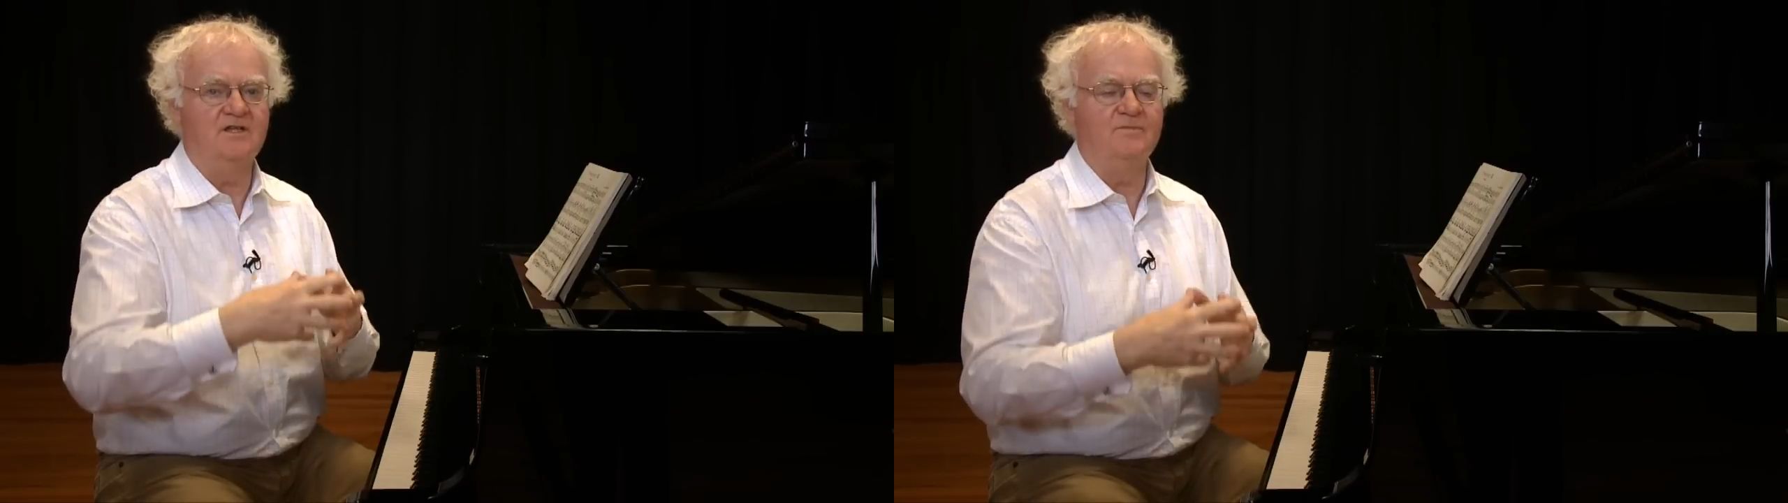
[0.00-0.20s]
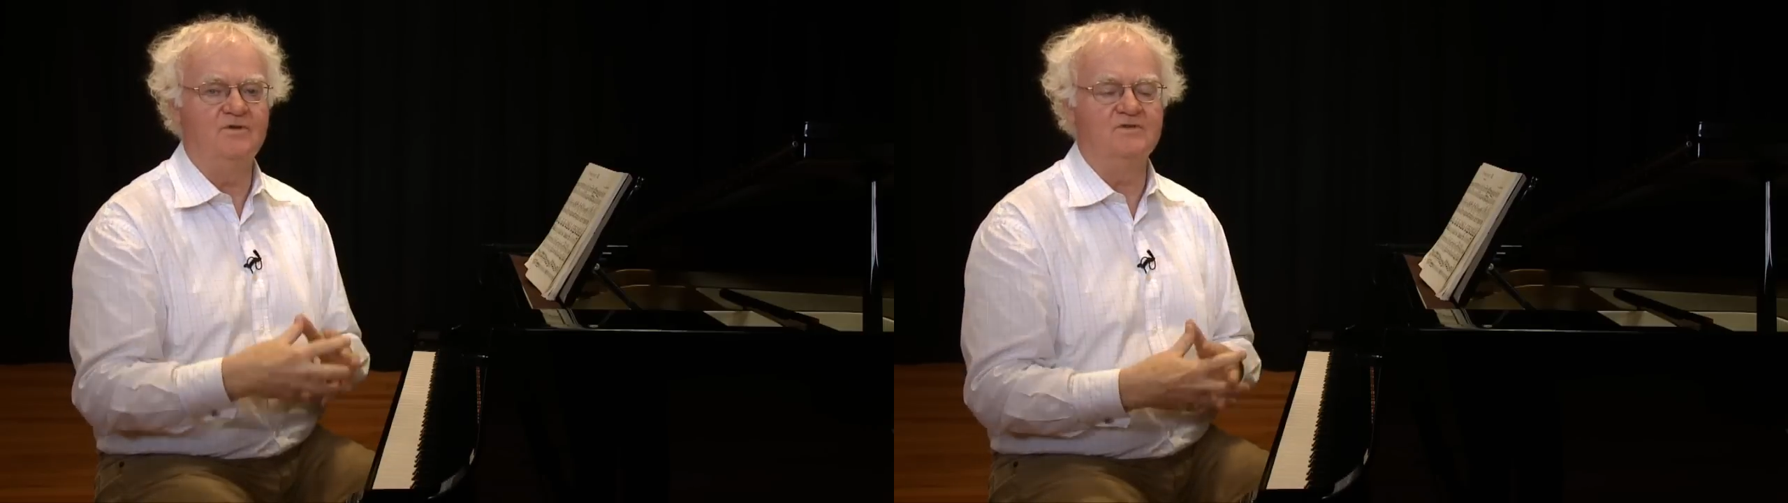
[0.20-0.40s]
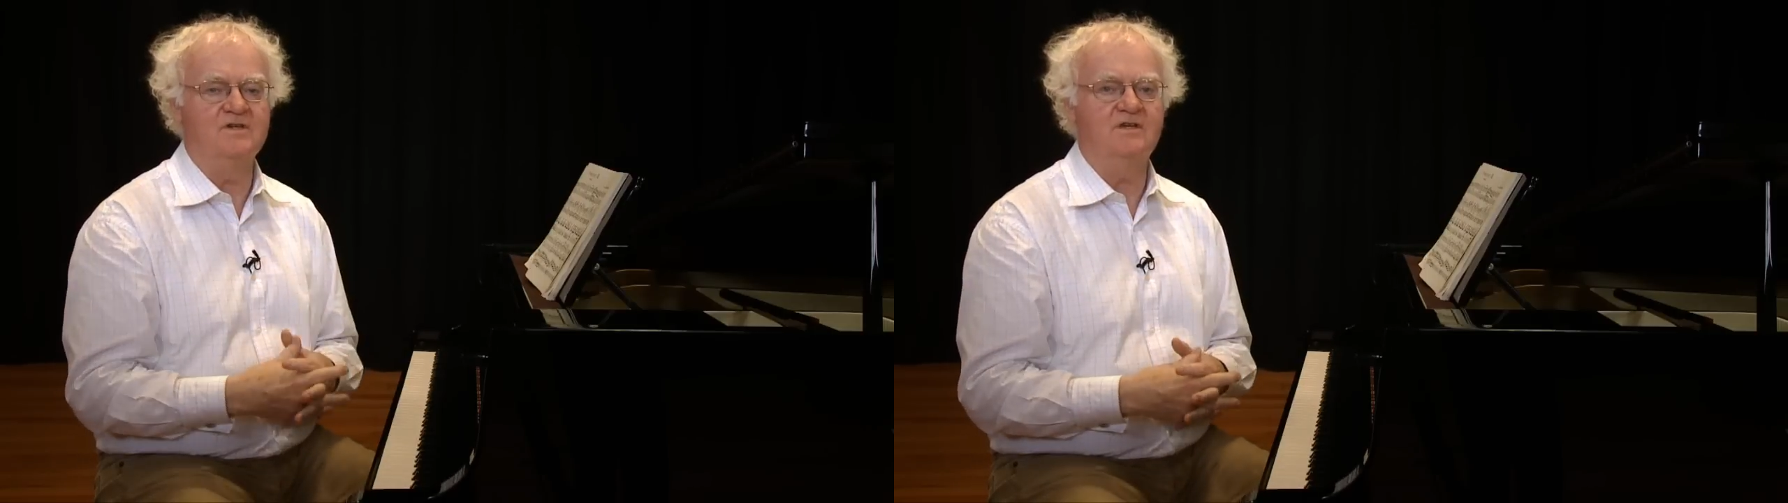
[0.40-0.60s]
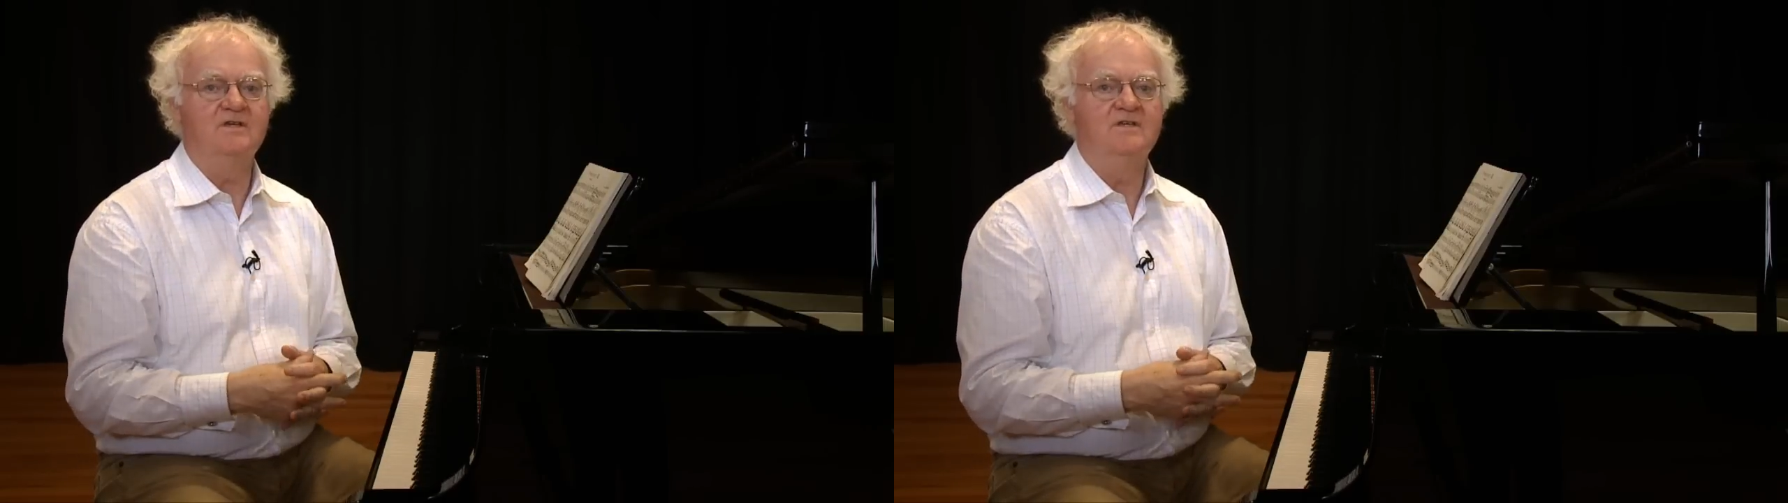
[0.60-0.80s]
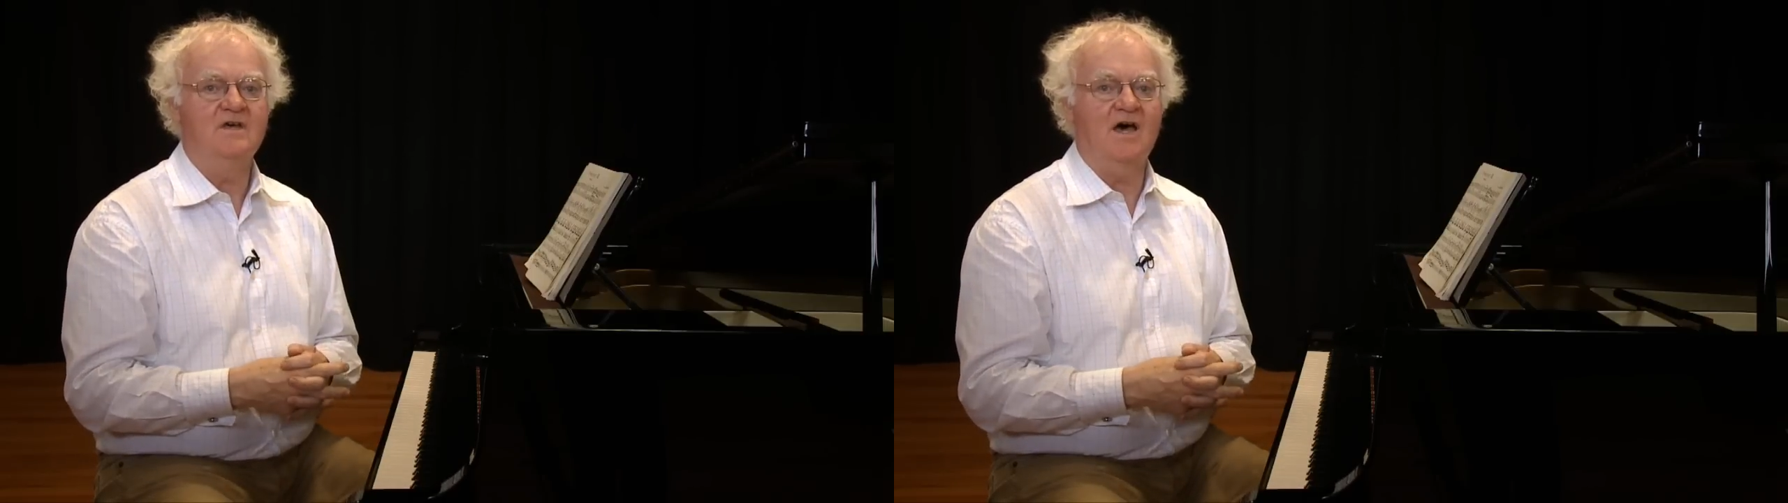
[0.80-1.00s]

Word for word: in the music